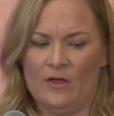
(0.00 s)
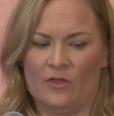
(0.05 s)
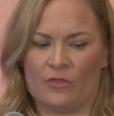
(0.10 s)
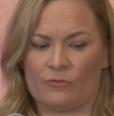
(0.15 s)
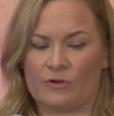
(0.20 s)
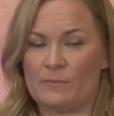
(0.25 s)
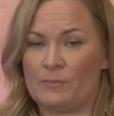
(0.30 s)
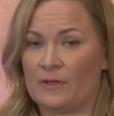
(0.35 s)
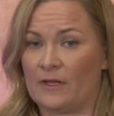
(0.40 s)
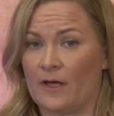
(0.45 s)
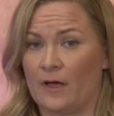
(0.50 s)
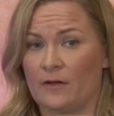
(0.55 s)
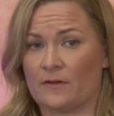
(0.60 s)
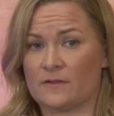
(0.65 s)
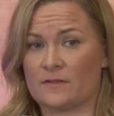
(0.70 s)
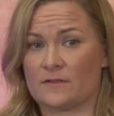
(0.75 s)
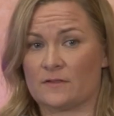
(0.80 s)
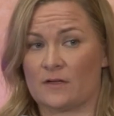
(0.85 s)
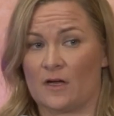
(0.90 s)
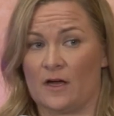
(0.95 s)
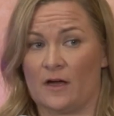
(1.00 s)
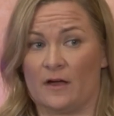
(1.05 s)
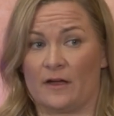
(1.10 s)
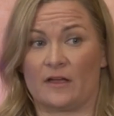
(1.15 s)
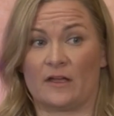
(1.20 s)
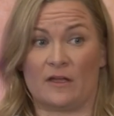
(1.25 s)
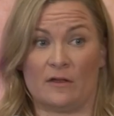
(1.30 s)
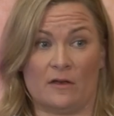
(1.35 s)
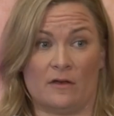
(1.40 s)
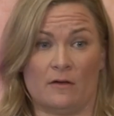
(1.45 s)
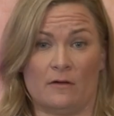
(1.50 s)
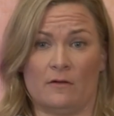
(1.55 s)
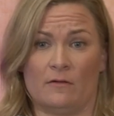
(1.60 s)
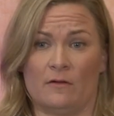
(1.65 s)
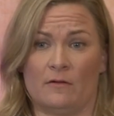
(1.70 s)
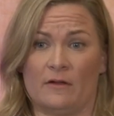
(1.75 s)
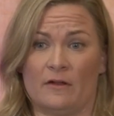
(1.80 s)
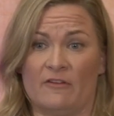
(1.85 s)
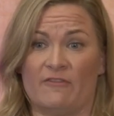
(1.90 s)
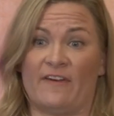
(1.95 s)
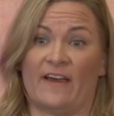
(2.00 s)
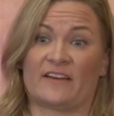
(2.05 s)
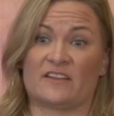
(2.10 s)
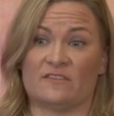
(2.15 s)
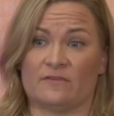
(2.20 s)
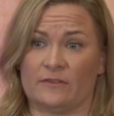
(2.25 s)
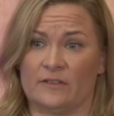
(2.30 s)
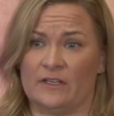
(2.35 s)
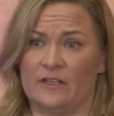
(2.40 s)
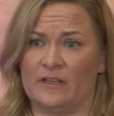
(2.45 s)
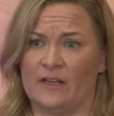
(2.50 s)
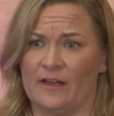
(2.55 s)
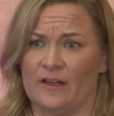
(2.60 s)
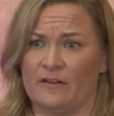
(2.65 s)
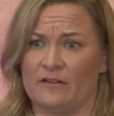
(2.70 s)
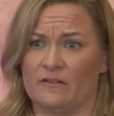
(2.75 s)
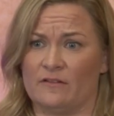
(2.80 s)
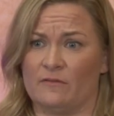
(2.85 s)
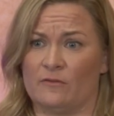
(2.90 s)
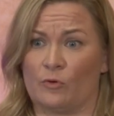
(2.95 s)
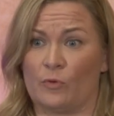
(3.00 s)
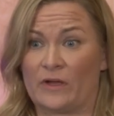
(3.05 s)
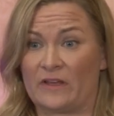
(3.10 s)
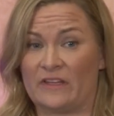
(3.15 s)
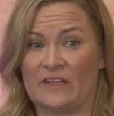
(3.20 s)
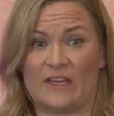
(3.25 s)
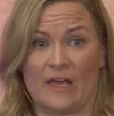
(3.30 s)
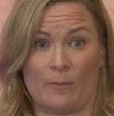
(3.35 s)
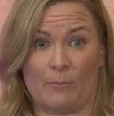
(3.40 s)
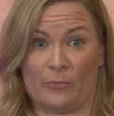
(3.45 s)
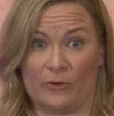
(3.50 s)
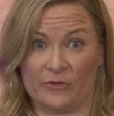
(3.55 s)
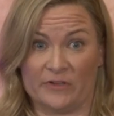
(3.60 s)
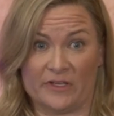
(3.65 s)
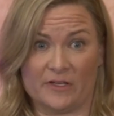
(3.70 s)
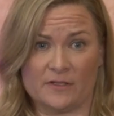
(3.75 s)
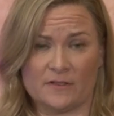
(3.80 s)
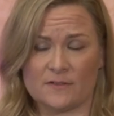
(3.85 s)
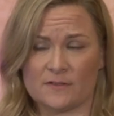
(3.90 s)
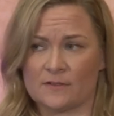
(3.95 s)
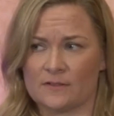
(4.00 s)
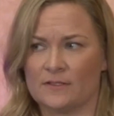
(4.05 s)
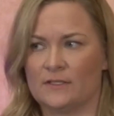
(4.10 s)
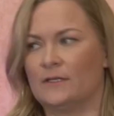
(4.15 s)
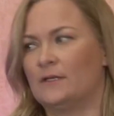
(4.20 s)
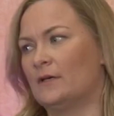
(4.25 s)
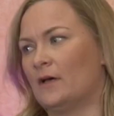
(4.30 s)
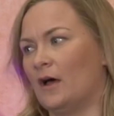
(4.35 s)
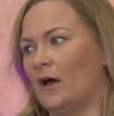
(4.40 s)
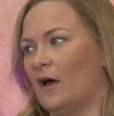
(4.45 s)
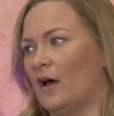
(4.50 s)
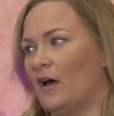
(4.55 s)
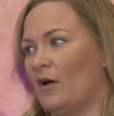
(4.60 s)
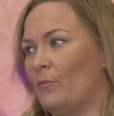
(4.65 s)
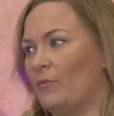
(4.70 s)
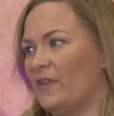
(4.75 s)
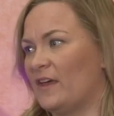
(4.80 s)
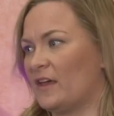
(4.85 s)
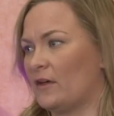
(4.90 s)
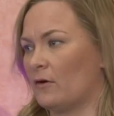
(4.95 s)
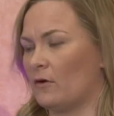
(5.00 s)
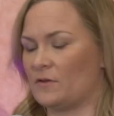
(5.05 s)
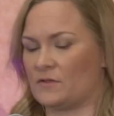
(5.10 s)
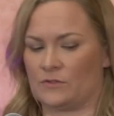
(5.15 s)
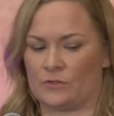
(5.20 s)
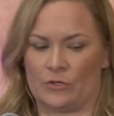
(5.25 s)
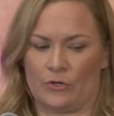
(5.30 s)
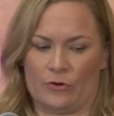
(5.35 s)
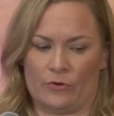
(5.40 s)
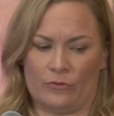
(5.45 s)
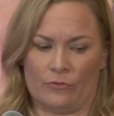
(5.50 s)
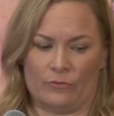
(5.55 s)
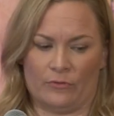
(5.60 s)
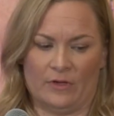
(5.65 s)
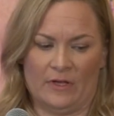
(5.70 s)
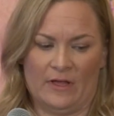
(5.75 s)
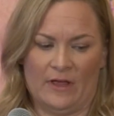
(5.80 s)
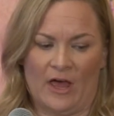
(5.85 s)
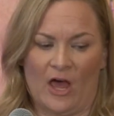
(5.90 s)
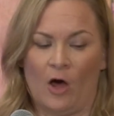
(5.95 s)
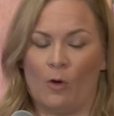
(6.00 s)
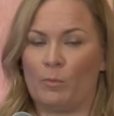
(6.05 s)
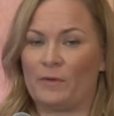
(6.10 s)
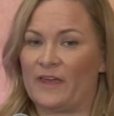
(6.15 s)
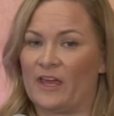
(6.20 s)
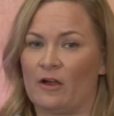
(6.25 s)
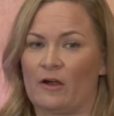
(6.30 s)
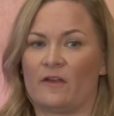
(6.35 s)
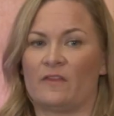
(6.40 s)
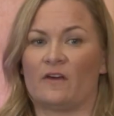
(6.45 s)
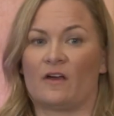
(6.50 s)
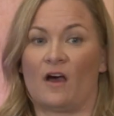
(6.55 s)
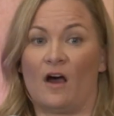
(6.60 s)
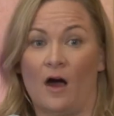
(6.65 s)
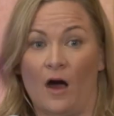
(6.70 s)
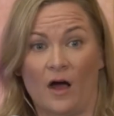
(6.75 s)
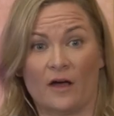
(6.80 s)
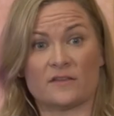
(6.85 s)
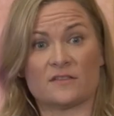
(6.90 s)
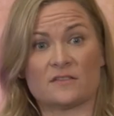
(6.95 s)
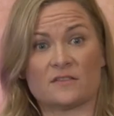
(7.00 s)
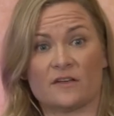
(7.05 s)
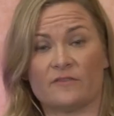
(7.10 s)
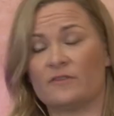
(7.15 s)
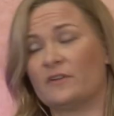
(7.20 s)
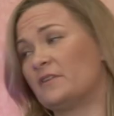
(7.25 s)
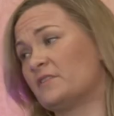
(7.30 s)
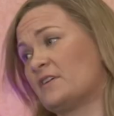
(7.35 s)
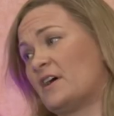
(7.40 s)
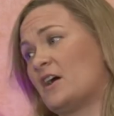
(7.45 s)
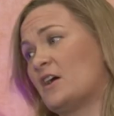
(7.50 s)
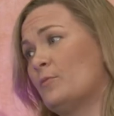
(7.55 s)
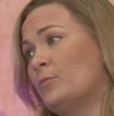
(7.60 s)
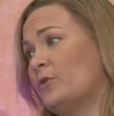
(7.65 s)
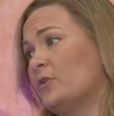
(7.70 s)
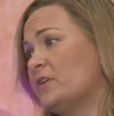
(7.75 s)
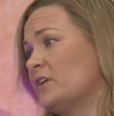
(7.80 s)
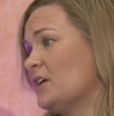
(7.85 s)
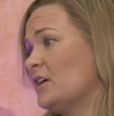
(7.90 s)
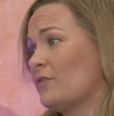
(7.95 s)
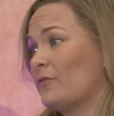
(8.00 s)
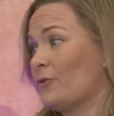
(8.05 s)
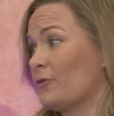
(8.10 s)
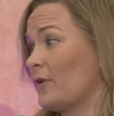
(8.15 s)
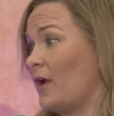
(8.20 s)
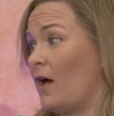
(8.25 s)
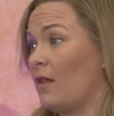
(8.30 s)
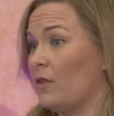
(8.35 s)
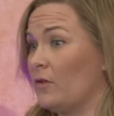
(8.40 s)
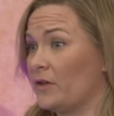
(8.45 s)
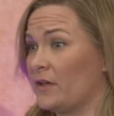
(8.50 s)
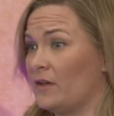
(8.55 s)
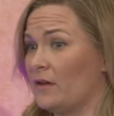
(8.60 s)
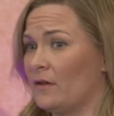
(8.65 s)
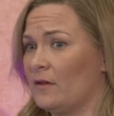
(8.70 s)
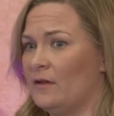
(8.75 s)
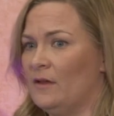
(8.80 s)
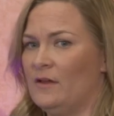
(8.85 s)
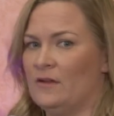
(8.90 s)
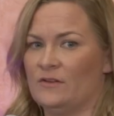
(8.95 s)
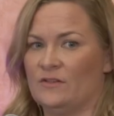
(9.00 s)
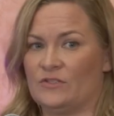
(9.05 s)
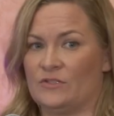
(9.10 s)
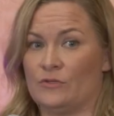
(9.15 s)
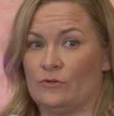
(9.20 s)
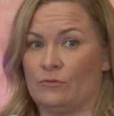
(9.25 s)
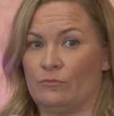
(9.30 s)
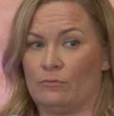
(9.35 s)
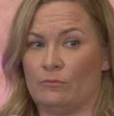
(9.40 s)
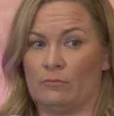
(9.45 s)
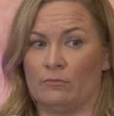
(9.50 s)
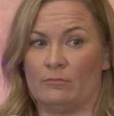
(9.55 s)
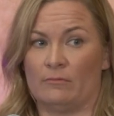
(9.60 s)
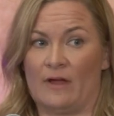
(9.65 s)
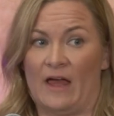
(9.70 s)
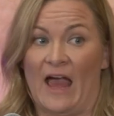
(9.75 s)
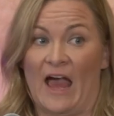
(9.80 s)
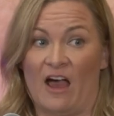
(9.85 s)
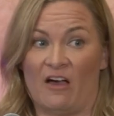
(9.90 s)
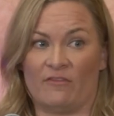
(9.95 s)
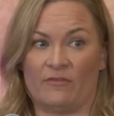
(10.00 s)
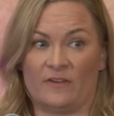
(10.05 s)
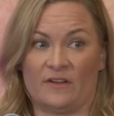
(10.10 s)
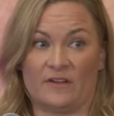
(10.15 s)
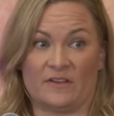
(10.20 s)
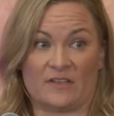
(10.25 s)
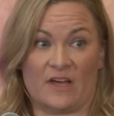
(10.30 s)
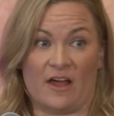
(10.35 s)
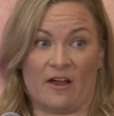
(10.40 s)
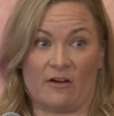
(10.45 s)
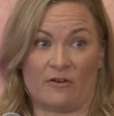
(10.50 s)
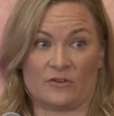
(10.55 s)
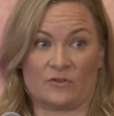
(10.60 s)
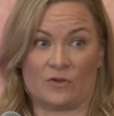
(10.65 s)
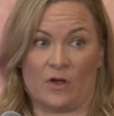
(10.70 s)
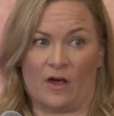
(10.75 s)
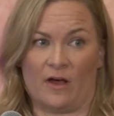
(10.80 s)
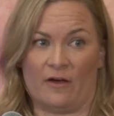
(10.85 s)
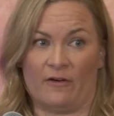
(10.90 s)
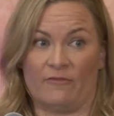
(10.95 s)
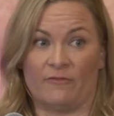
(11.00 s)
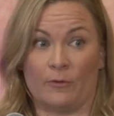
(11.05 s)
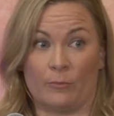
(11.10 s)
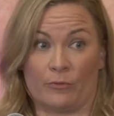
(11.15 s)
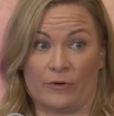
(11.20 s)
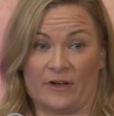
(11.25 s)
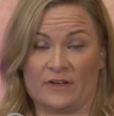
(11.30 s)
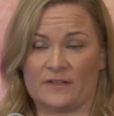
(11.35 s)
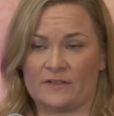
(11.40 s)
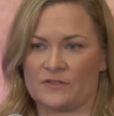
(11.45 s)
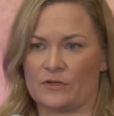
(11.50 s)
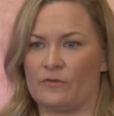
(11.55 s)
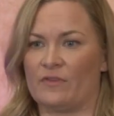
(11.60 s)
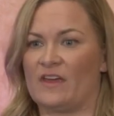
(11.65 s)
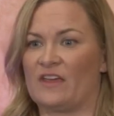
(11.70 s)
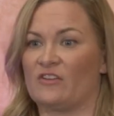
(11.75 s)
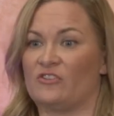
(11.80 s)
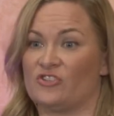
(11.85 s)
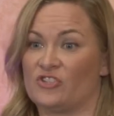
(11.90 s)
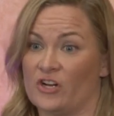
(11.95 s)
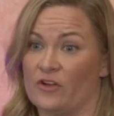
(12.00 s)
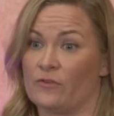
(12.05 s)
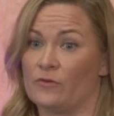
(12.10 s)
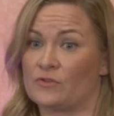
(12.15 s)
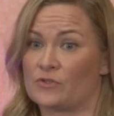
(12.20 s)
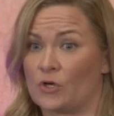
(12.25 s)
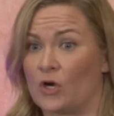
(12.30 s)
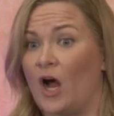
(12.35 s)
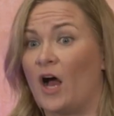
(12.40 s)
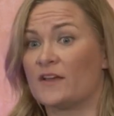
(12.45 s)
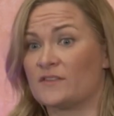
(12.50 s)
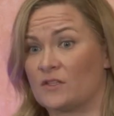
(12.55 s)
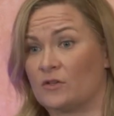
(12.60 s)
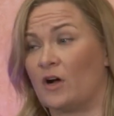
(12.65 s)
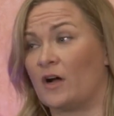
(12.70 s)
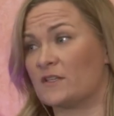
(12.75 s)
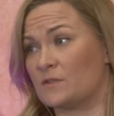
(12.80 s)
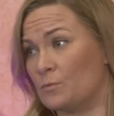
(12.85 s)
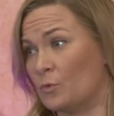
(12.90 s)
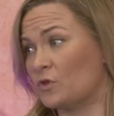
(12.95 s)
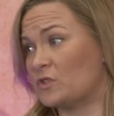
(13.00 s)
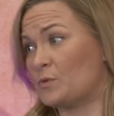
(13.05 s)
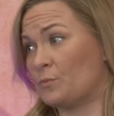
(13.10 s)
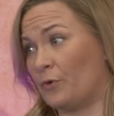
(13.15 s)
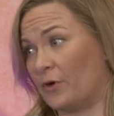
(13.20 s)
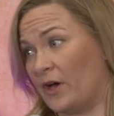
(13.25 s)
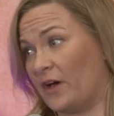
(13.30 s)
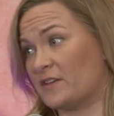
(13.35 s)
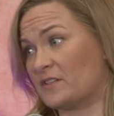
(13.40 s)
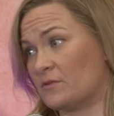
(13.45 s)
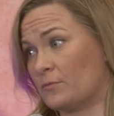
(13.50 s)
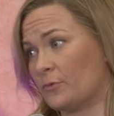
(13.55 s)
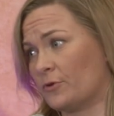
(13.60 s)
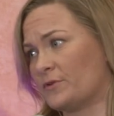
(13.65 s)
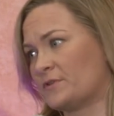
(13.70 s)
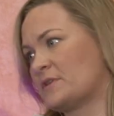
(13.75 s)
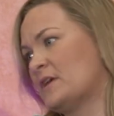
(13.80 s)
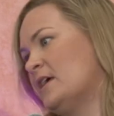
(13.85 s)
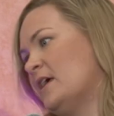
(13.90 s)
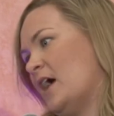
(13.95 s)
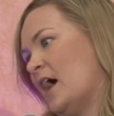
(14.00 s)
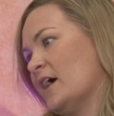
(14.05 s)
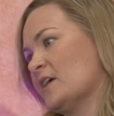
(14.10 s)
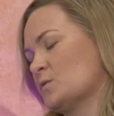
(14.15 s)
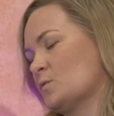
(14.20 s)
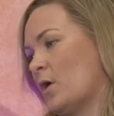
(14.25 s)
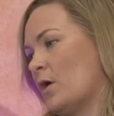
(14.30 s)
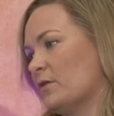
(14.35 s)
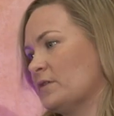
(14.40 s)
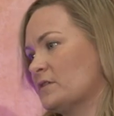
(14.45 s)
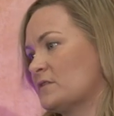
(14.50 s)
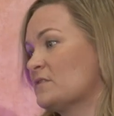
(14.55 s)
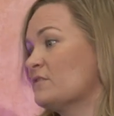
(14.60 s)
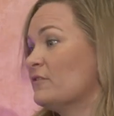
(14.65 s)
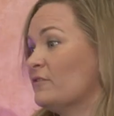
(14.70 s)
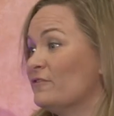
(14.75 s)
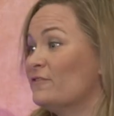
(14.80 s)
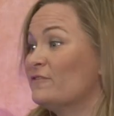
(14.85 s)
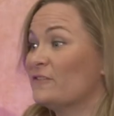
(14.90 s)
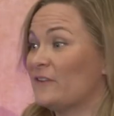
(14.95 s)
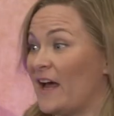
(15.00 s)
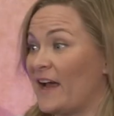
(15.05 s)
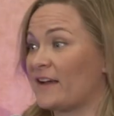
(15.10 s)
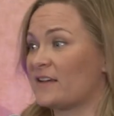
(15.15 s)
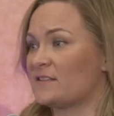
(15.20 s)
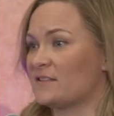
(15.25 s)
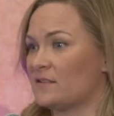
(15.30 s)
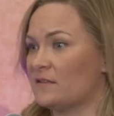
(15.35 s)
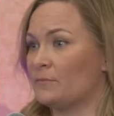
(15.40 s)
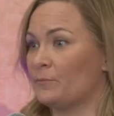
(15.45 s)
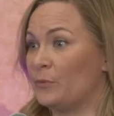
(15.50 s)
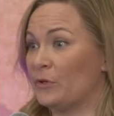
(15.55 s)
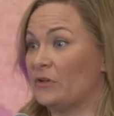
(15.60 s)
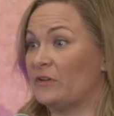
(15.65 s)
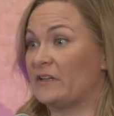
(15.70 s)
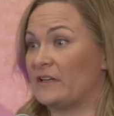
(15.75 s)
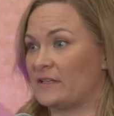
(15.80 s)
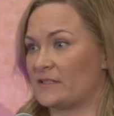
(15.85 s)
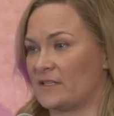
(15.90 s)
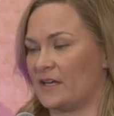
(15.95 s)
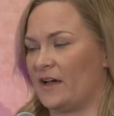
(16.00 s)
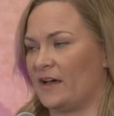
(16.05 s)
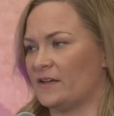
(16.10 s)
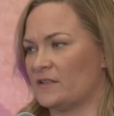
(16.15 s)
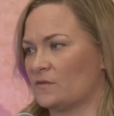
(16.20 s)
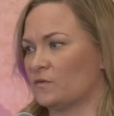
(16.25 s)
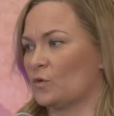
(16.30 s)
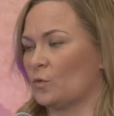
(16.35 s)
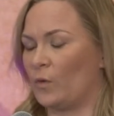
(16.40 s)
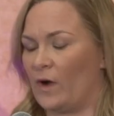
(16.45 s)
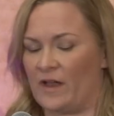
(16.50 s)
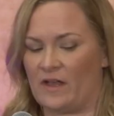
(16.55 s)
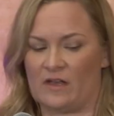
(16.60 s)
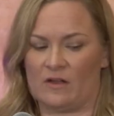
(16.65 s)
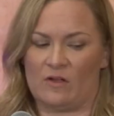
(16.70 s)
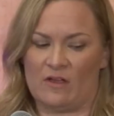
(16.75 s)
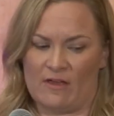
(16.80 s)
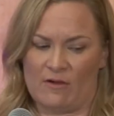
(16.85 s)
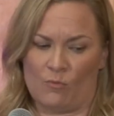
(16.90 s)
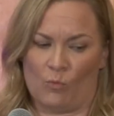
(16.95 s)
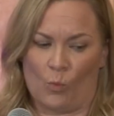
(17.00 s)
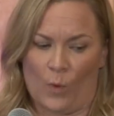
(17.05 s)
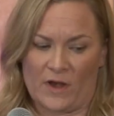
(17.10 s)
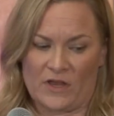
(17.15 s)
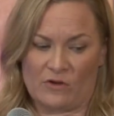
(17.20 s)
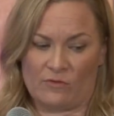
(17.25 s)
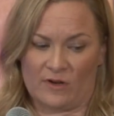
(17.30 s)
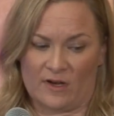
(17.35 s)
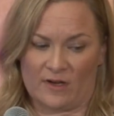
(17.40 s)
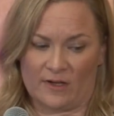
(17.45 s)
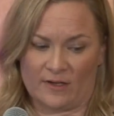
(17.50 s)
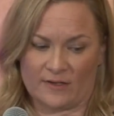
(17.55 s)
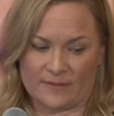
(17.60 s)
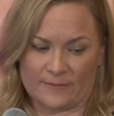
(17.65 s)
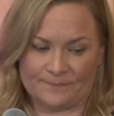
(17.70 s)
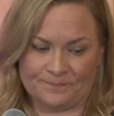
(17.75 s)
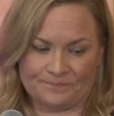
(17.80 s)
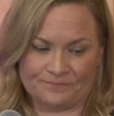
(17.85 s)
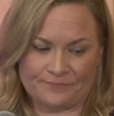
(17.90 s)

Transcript: 3PLs uh, can effectively and quickly get buildings. Um, they can also help carry the cost of an entire building if you're not looking to have an entire uh, footprint. So they can share those costs across multiple customers as well as flex building size for when, it, when you need it.